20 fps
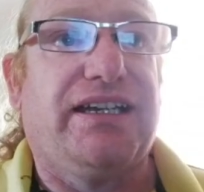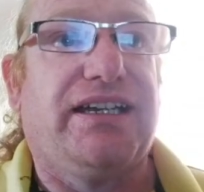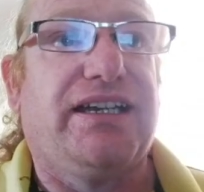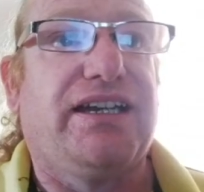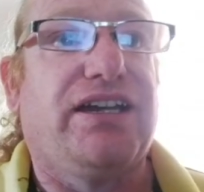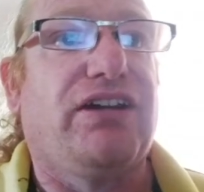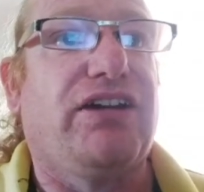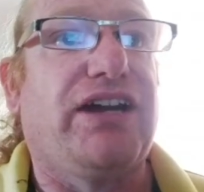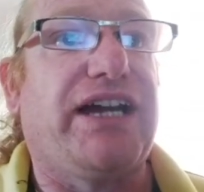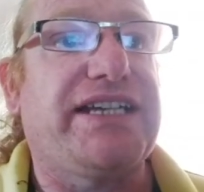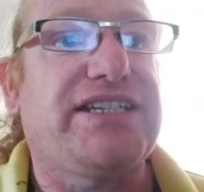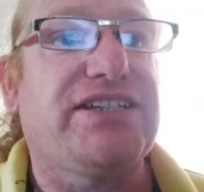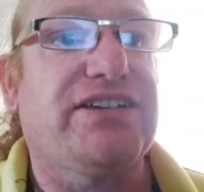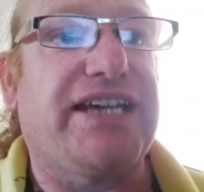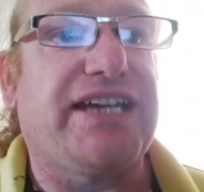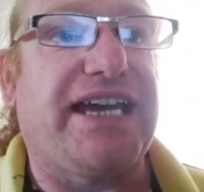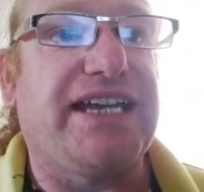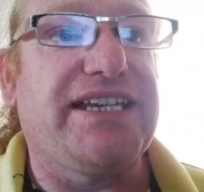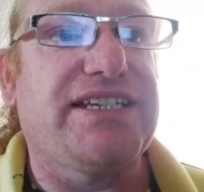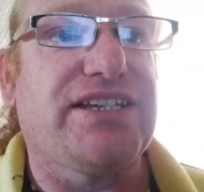Right,
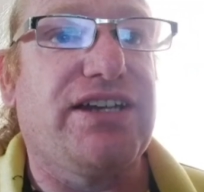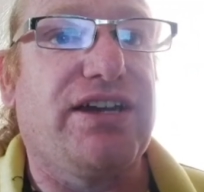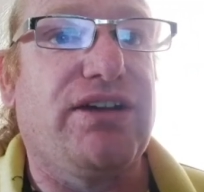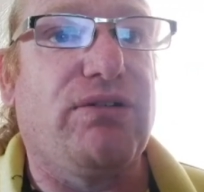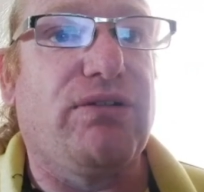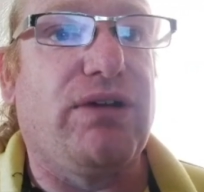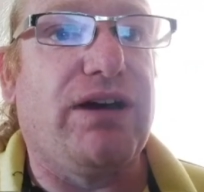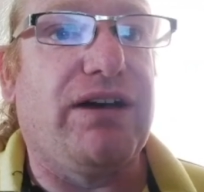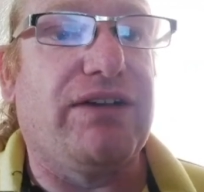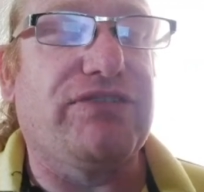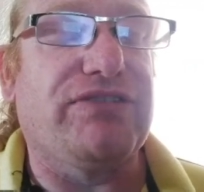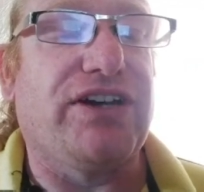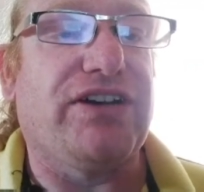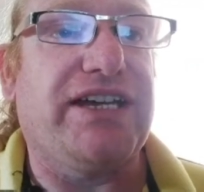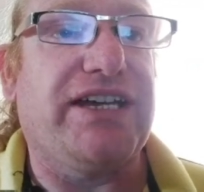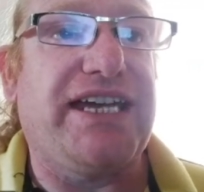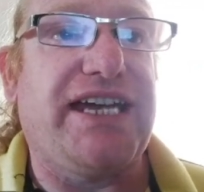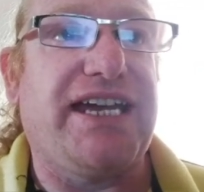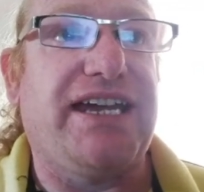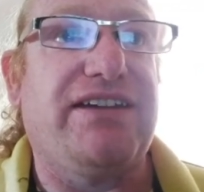okay, so what I've got
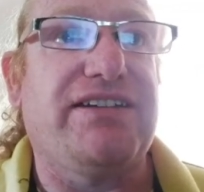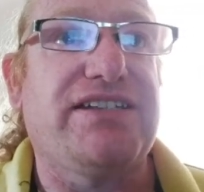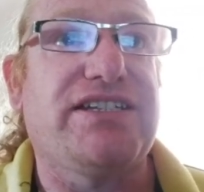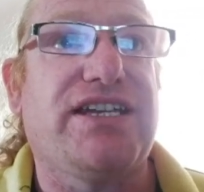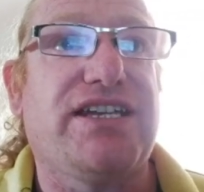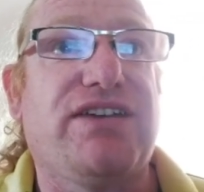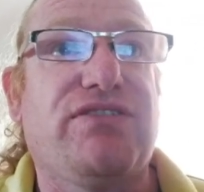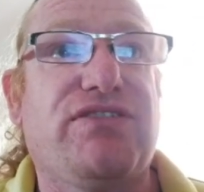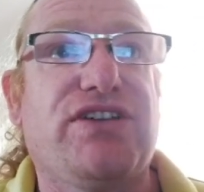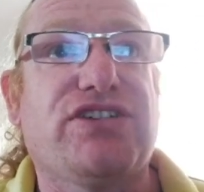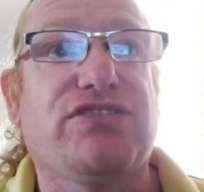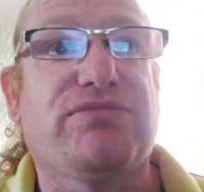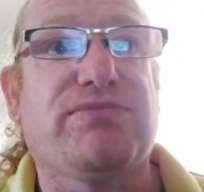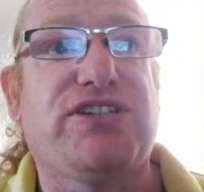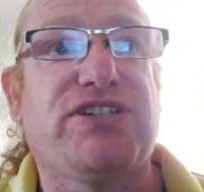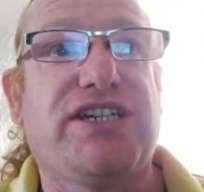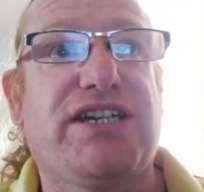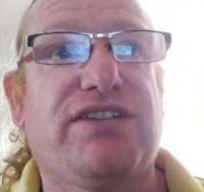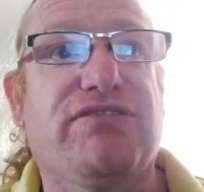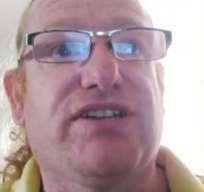here is a virtual
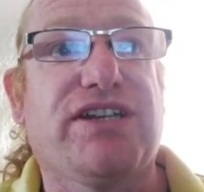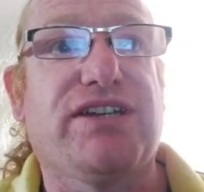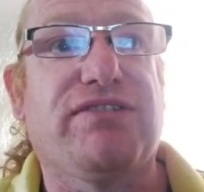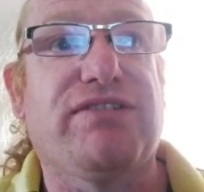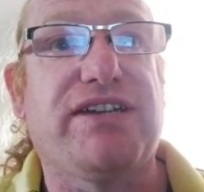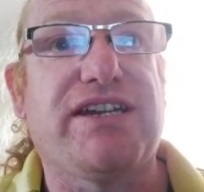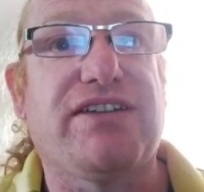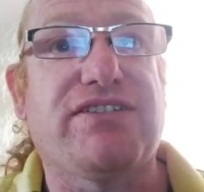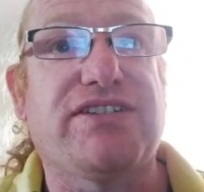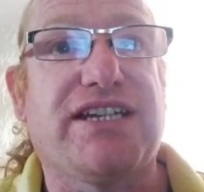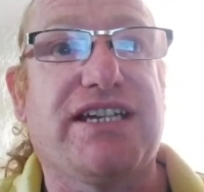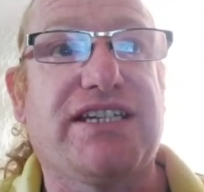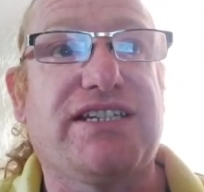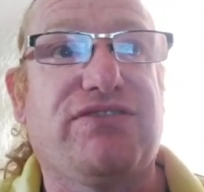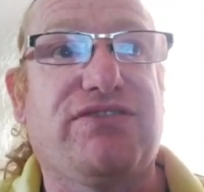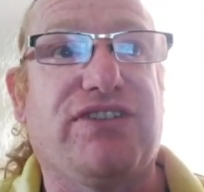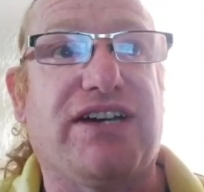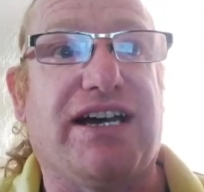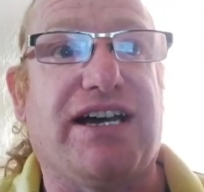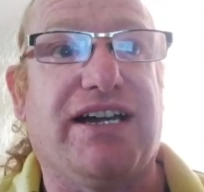machine running Windows
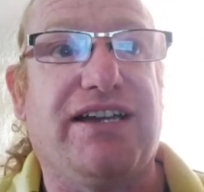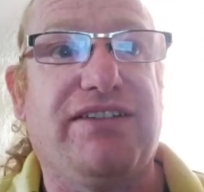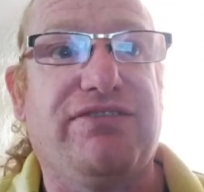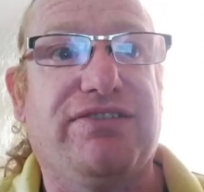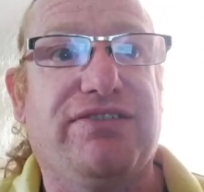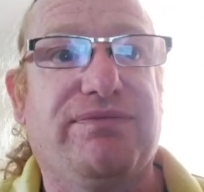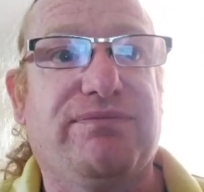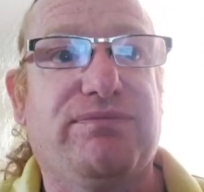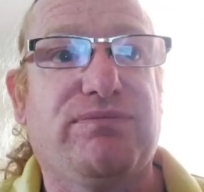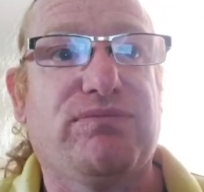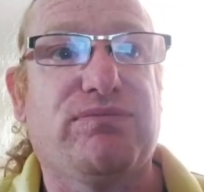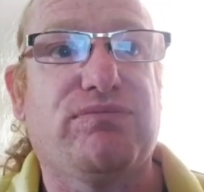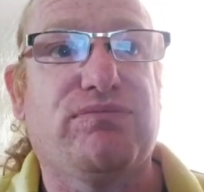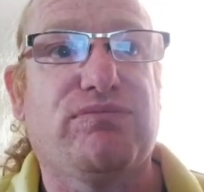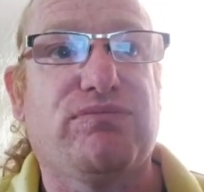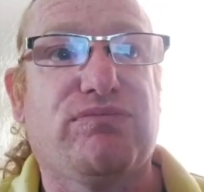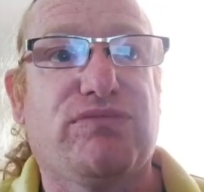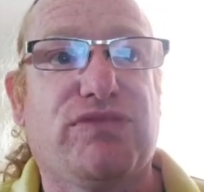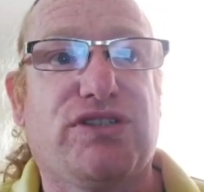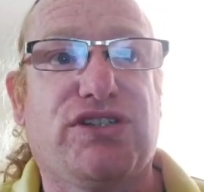95.
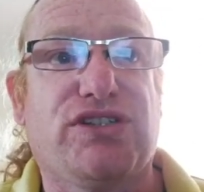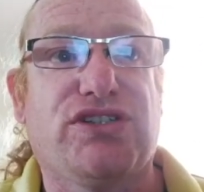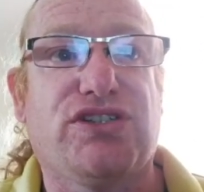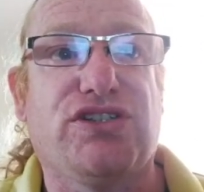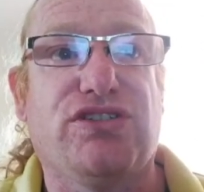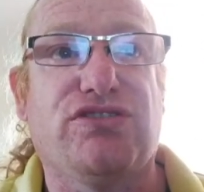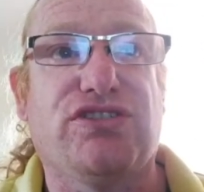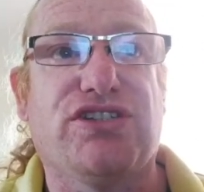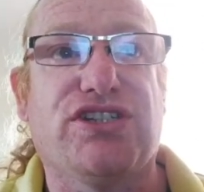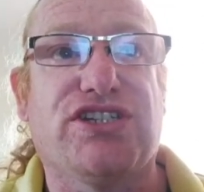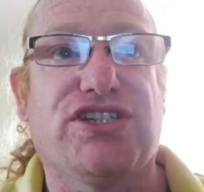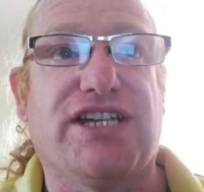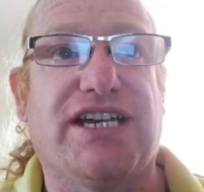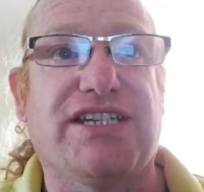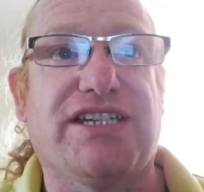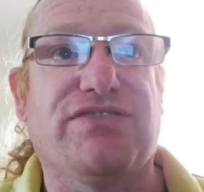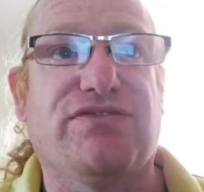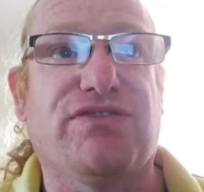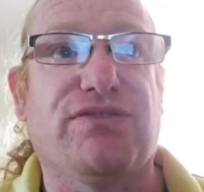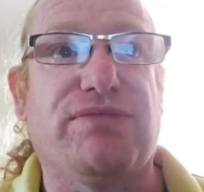Excuse the
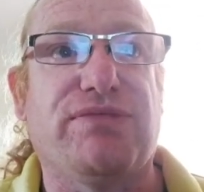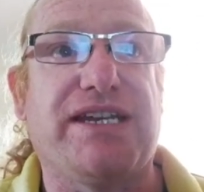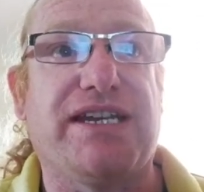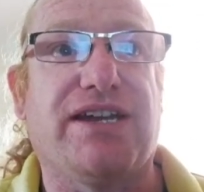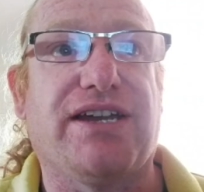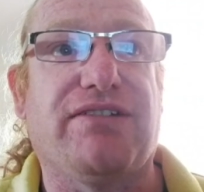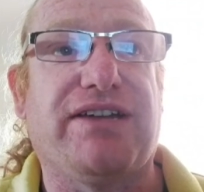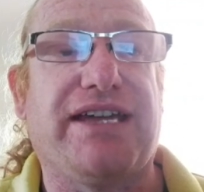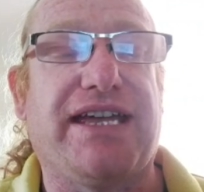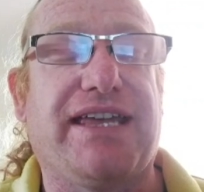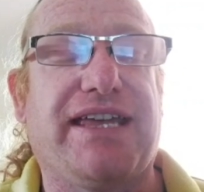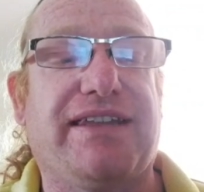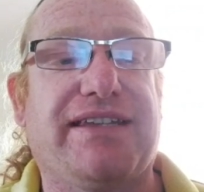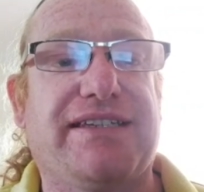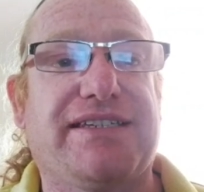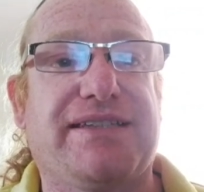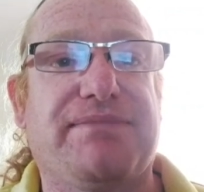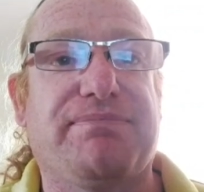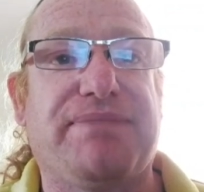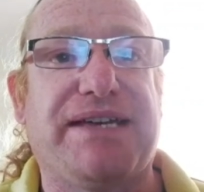size of the window here,
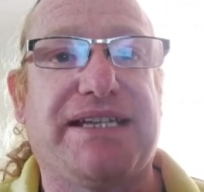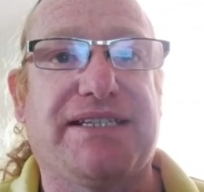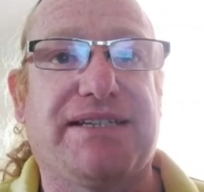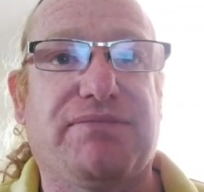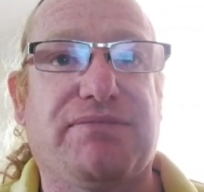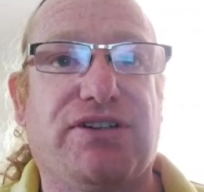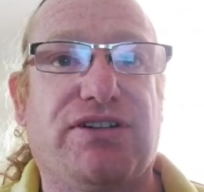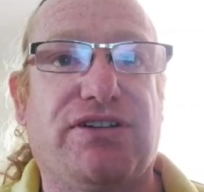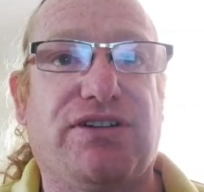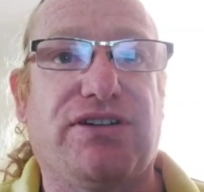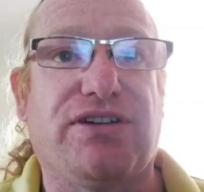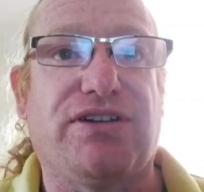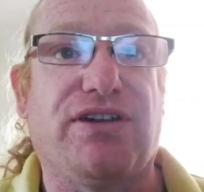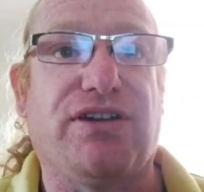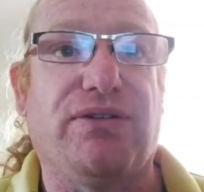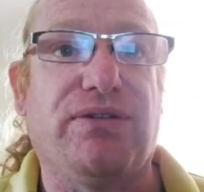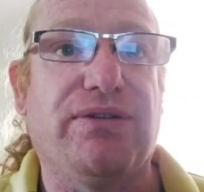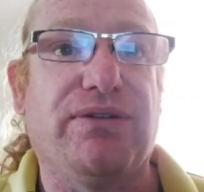that's the best I'm going to do.